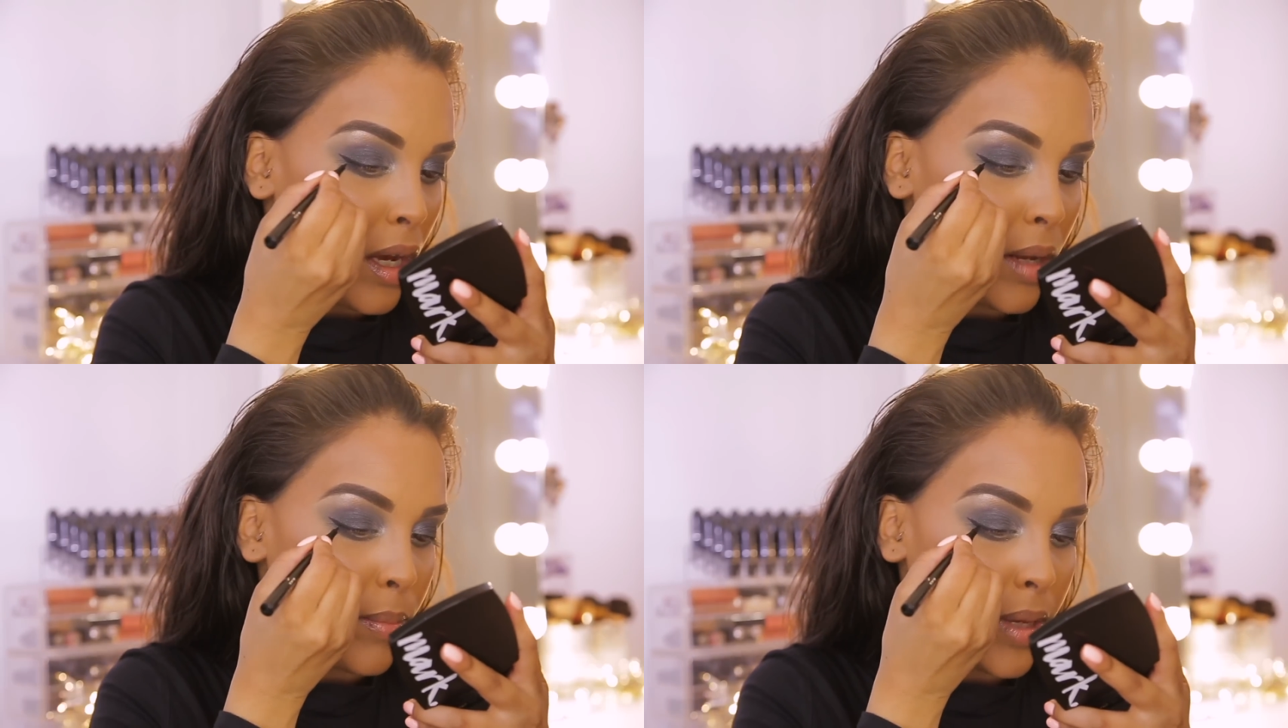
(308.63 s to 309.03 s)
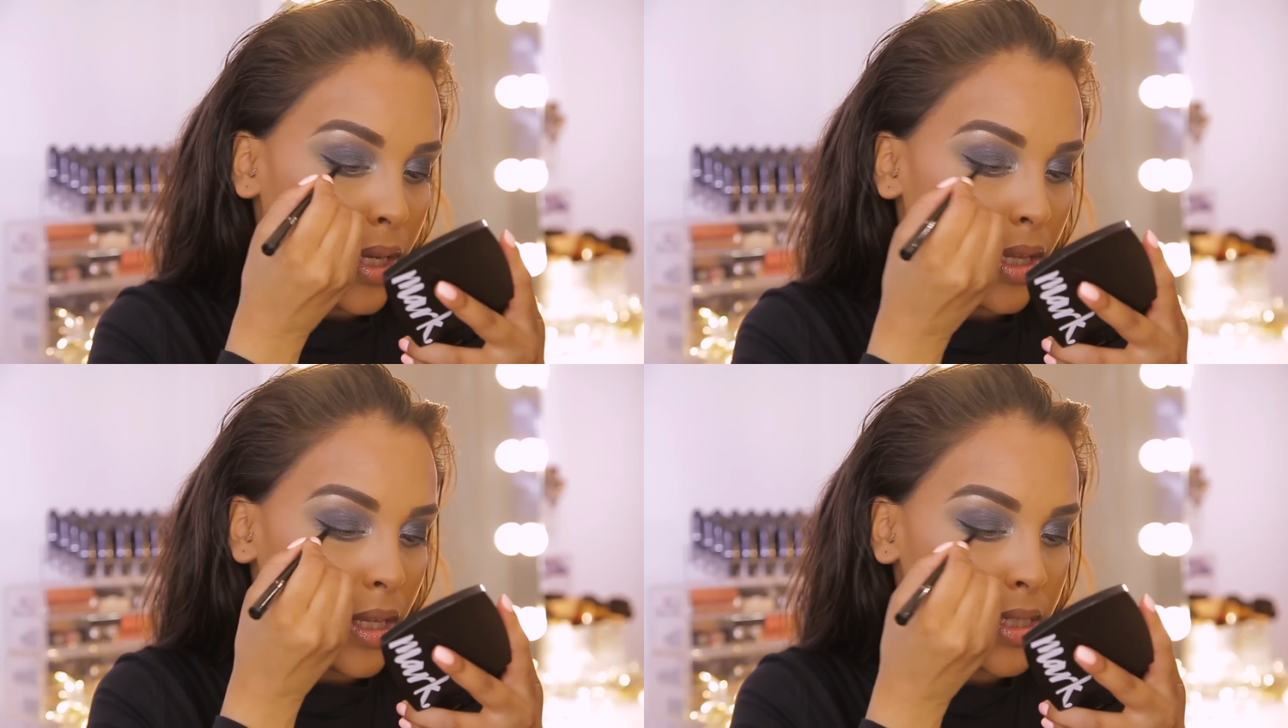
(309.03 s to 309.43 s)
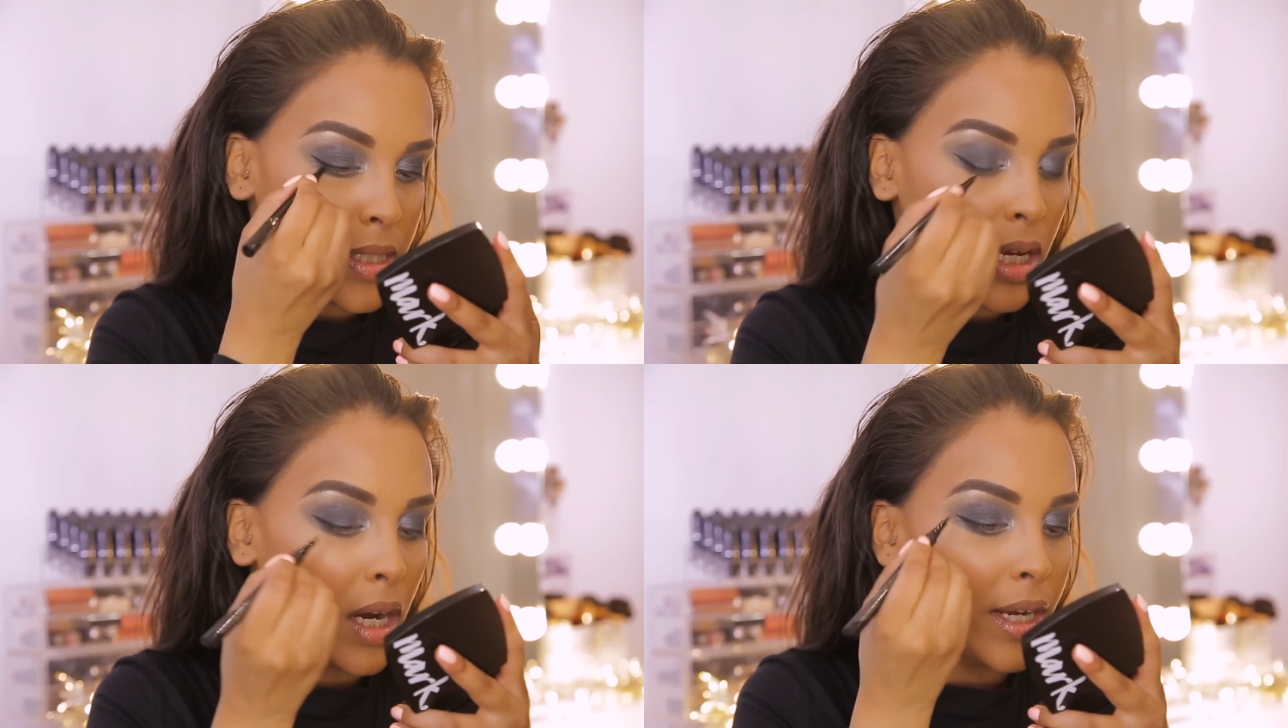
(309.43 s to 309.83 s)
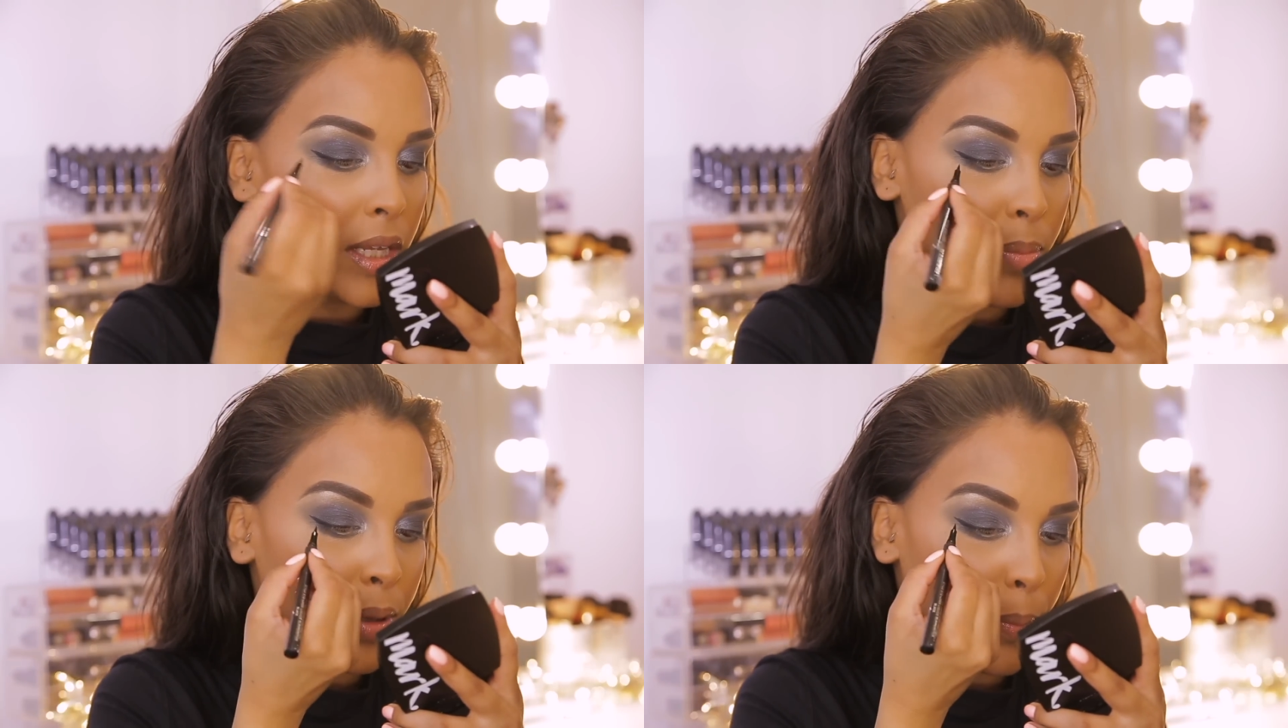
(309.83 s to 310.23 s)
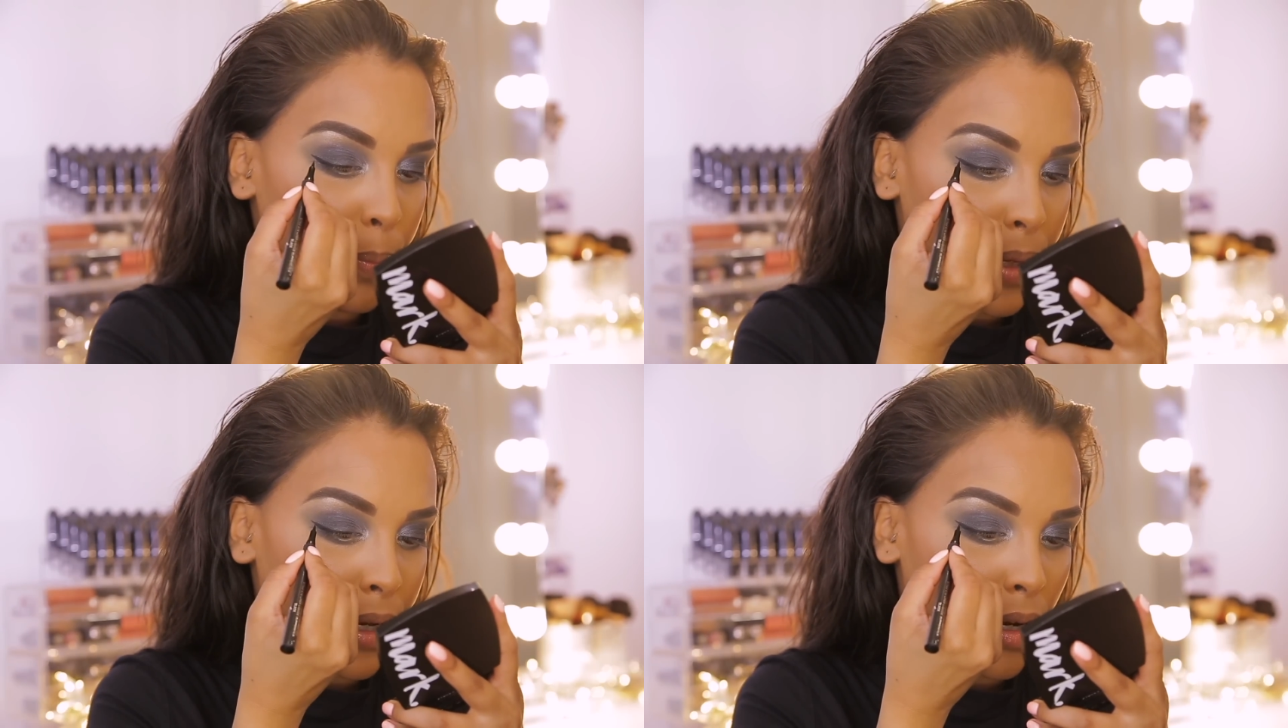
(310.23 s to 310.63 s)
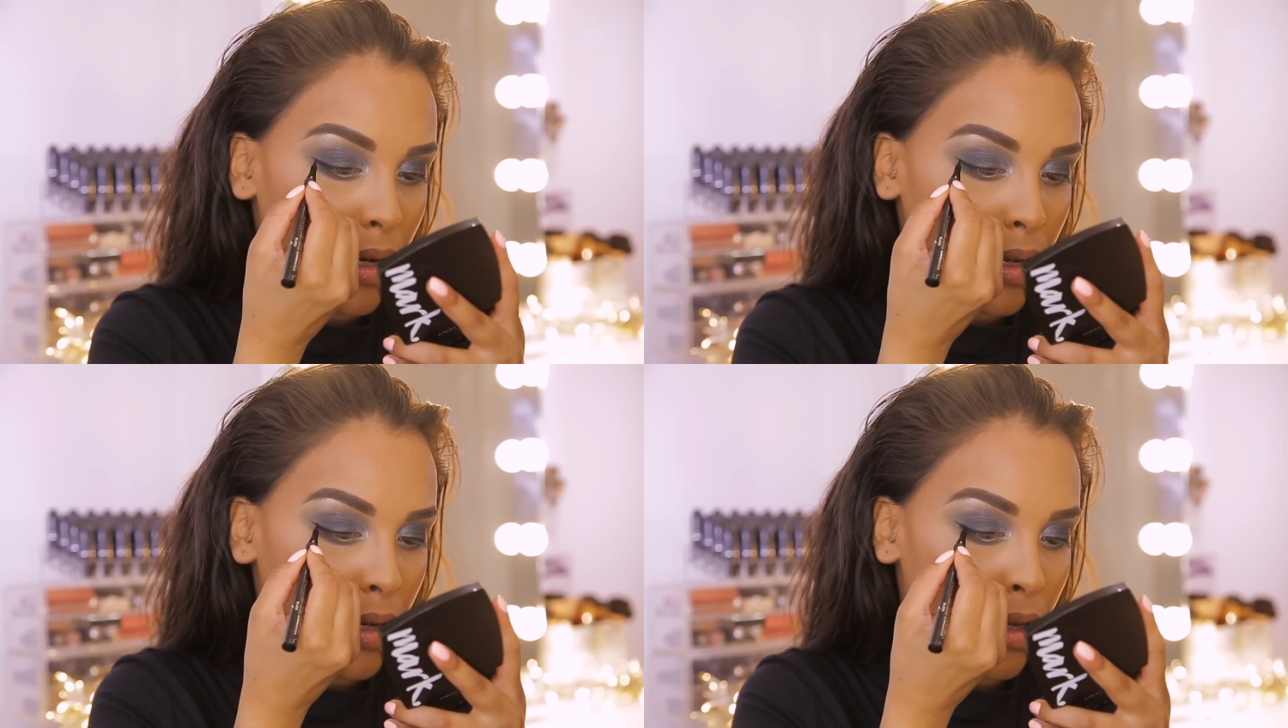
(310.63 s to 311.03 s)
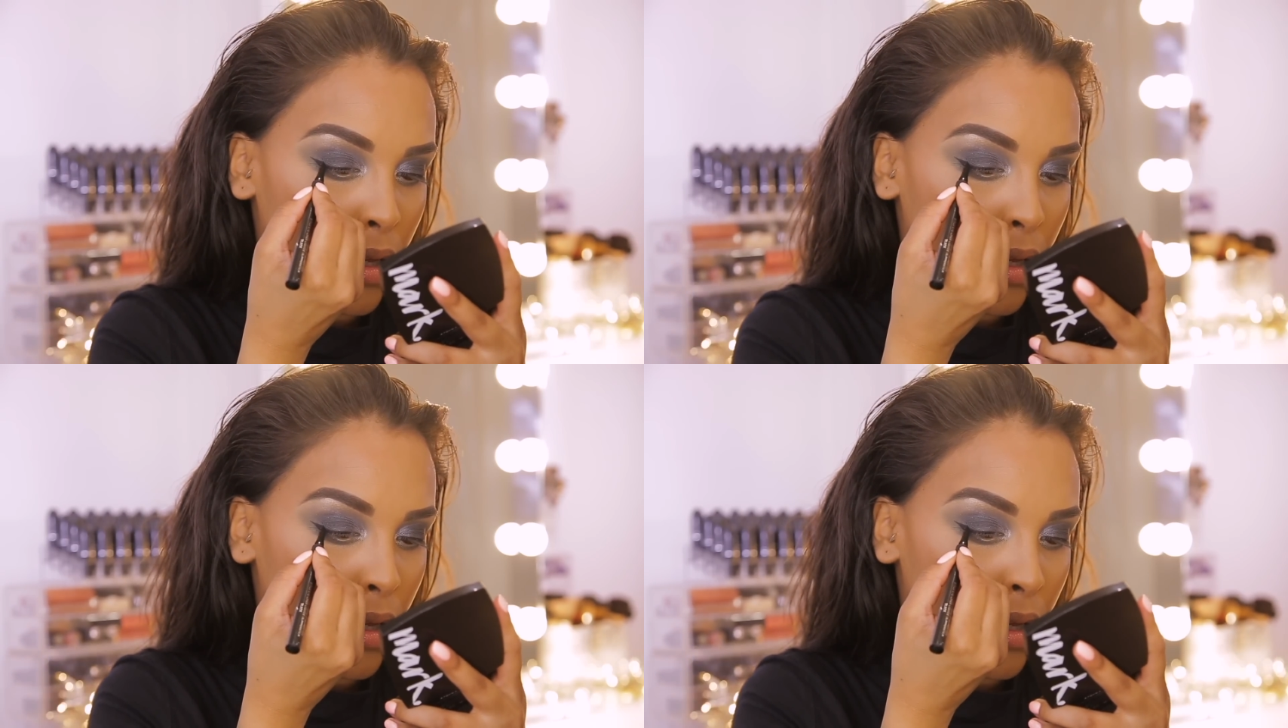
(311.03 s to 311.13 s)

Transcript: and make it that tiny bit bigger,